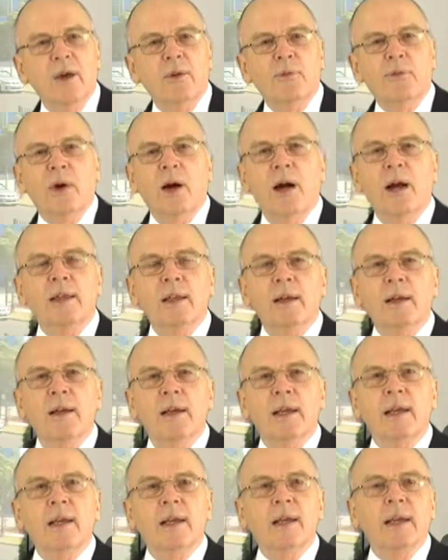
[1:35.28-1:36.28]
for either
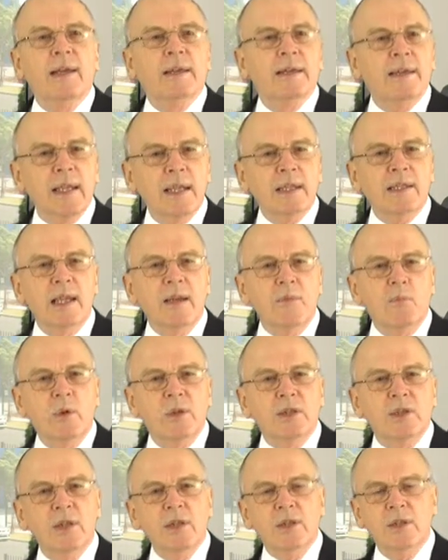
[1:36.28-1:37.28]
TETA,
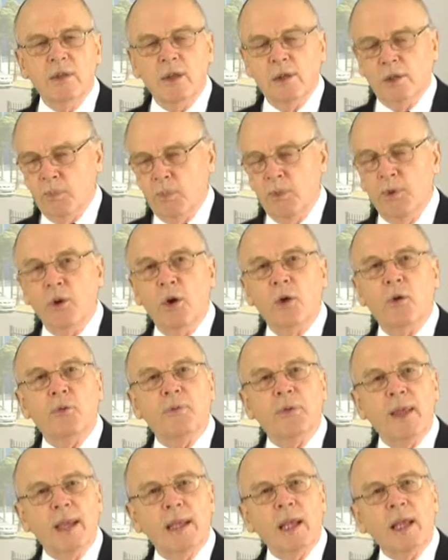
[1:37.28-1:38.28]
which is the Entrepreneurial
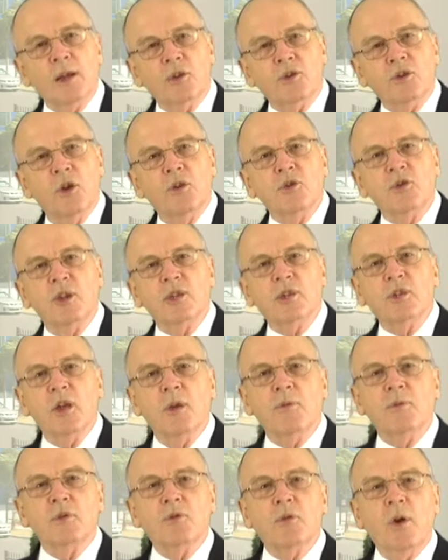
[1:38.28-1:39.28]
Thinking Association
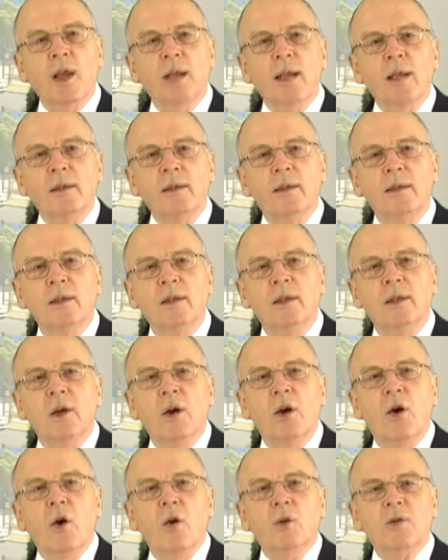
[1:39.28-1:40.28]
of Australia,
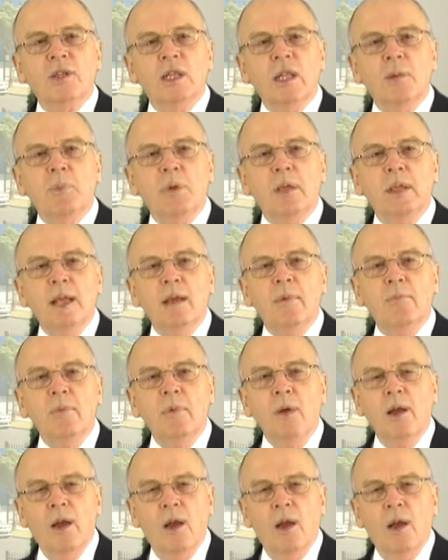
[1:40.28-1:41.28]
or TPM,
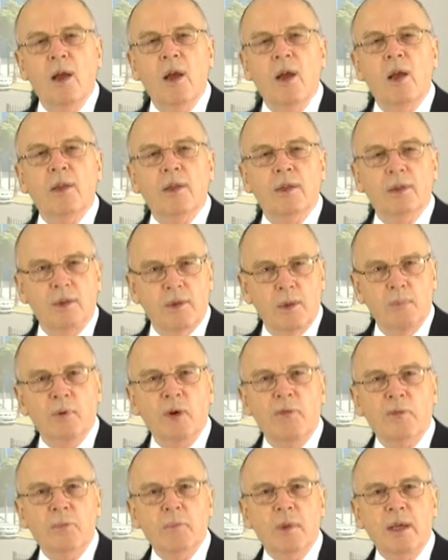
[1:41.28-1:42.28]
the
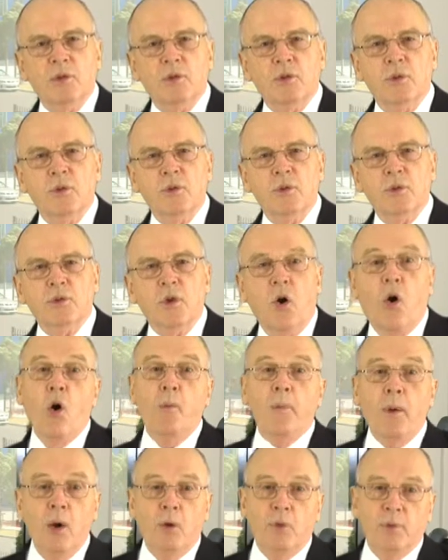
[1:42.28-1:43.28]
Profit Mentors,
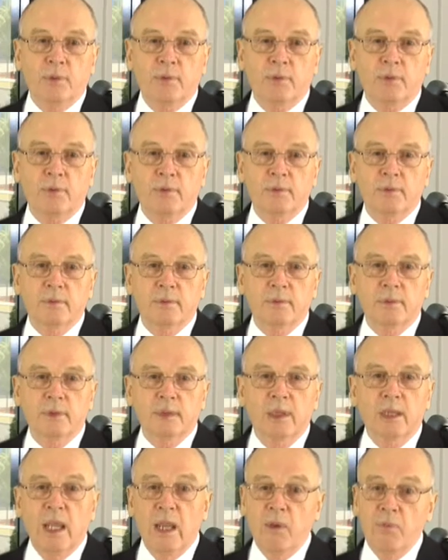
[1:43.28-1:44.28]
or both,
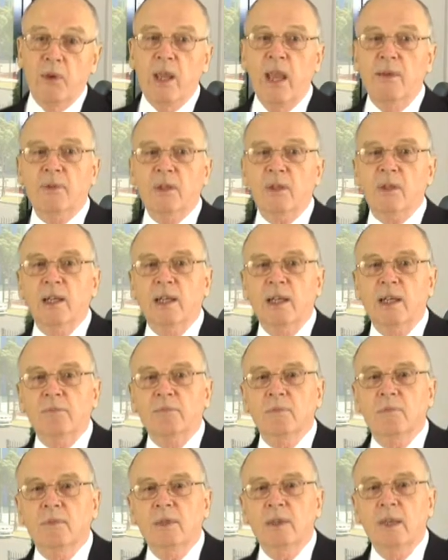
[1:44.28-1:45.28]
if you have the
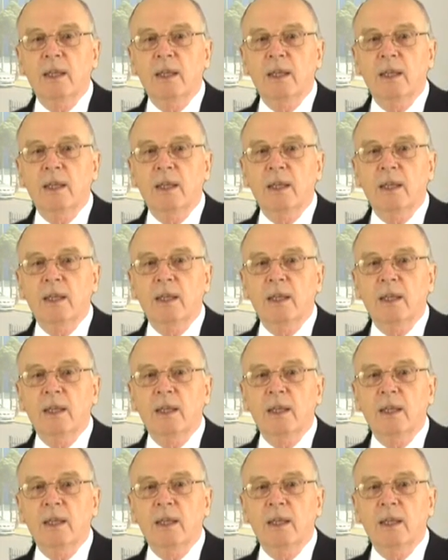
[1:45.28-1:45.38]
time.